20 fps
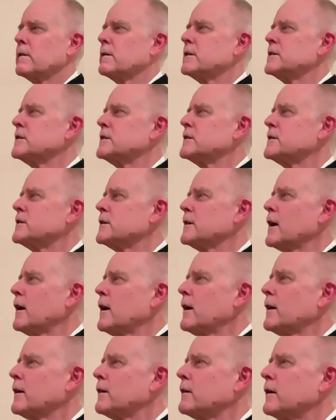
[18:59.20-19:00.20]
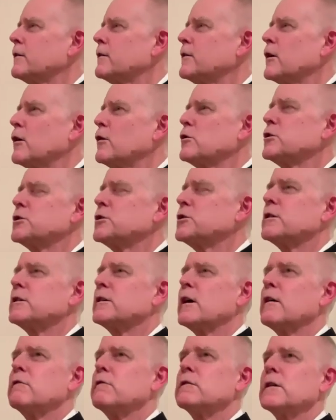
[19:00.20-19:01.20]
This is not a
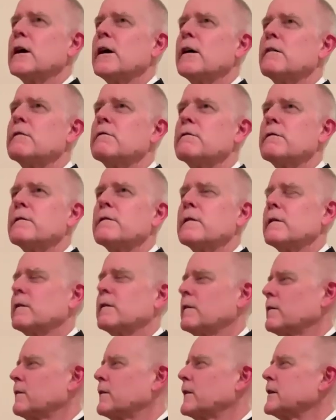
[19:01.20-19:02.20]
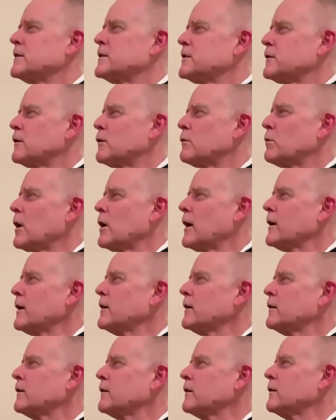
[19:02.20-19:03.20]
notion of love that's
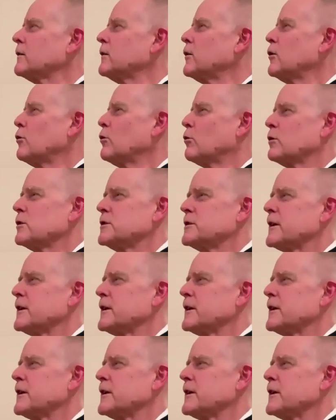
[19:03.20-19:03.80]
erotic or